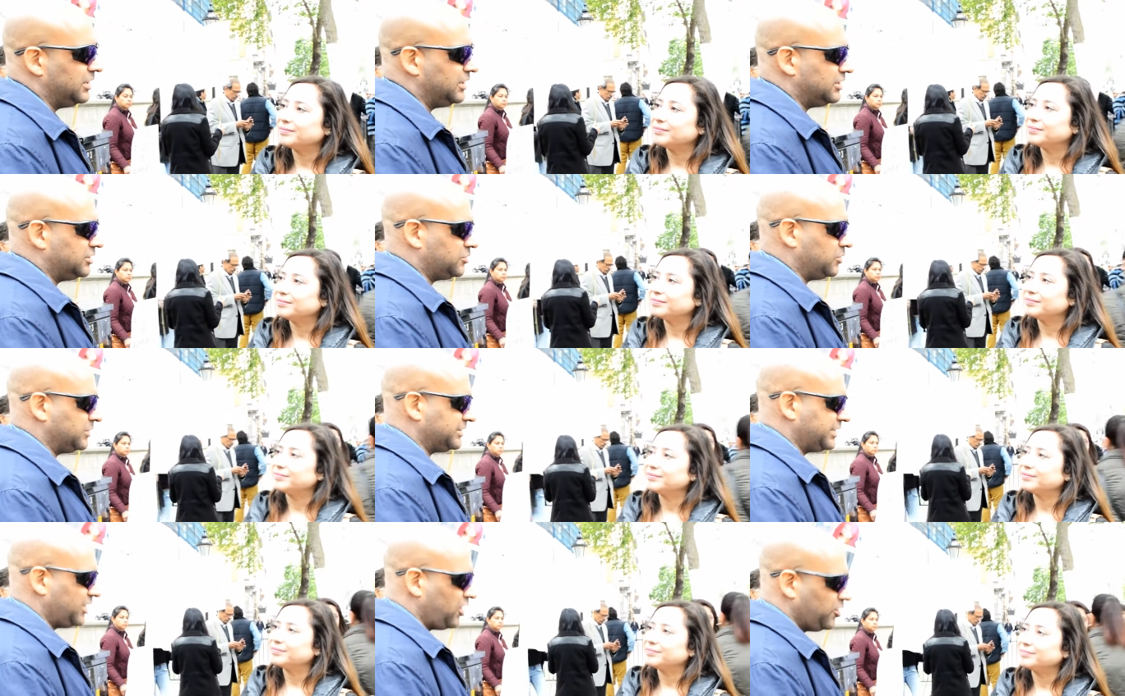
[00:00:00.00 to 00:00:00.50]

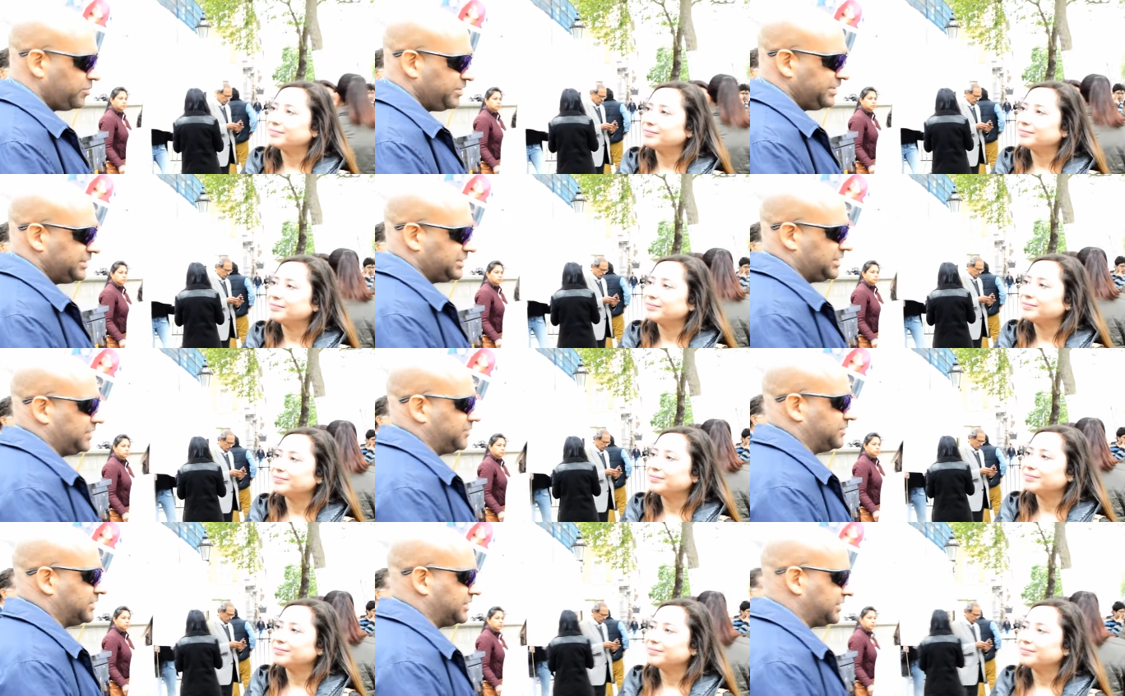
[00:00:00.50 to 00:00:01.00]
Speaker 1: towards helping
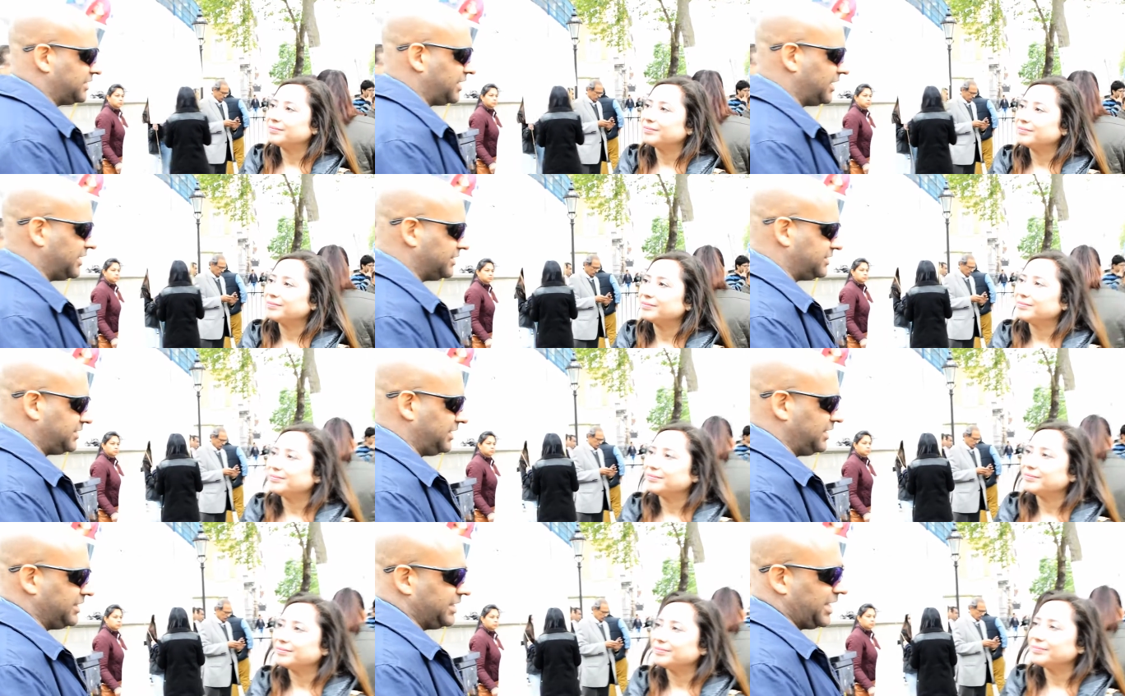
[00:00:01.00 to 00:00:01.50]
civil
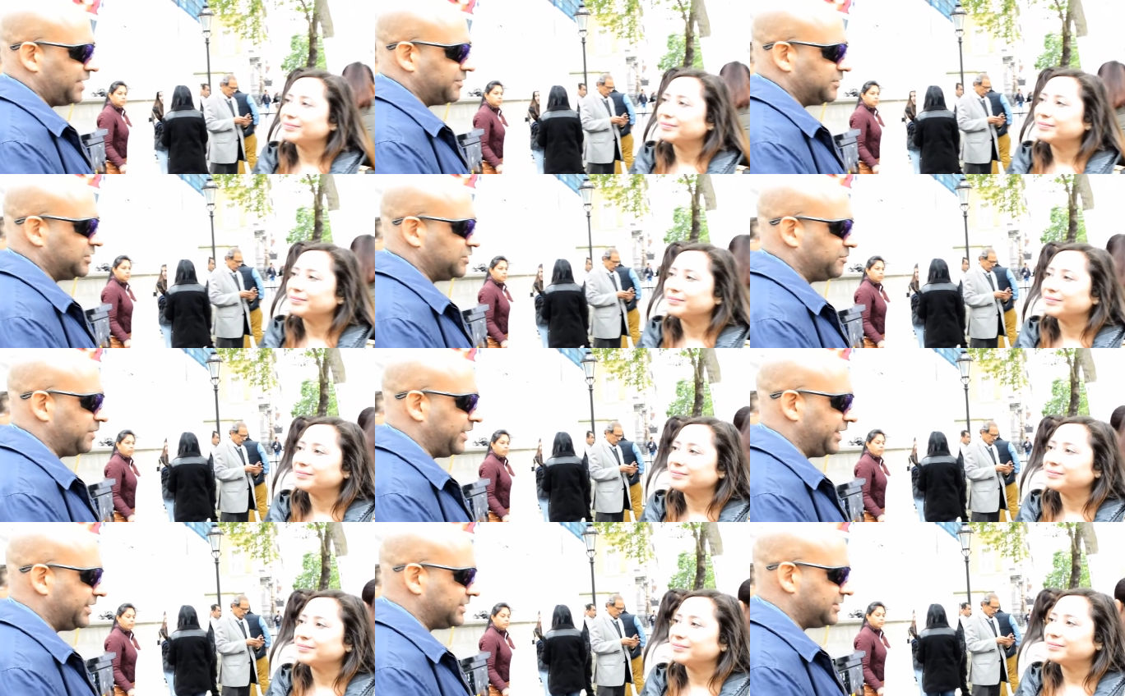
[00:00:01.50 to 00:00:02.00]
society in that
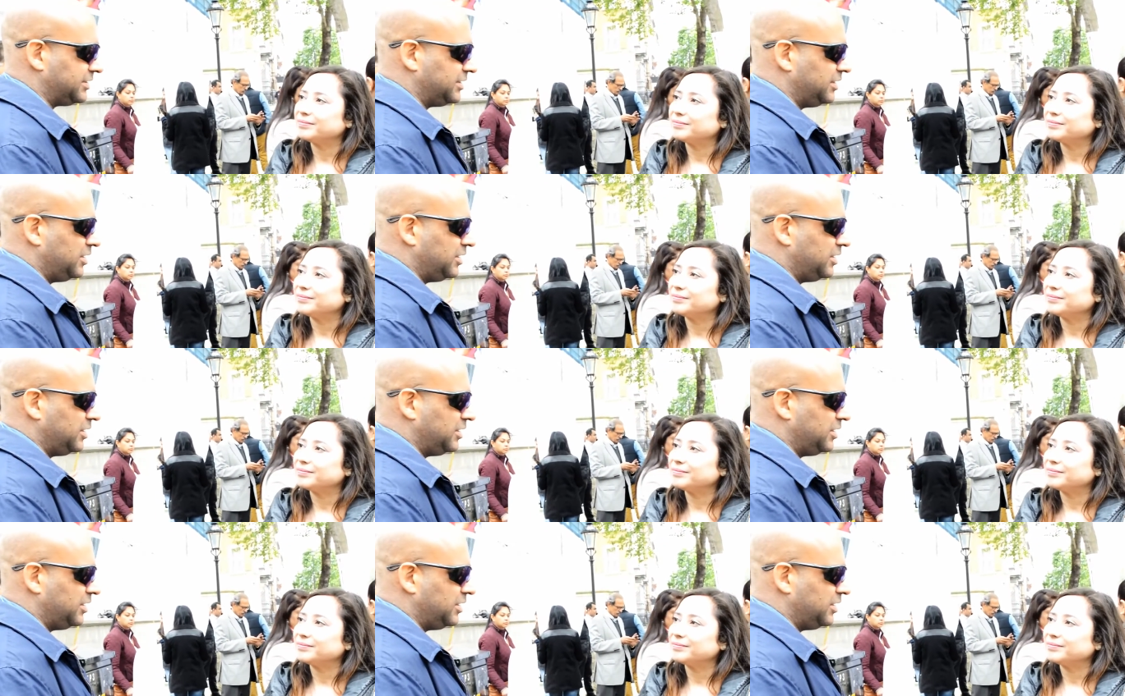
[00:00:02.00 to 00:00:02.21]
respect?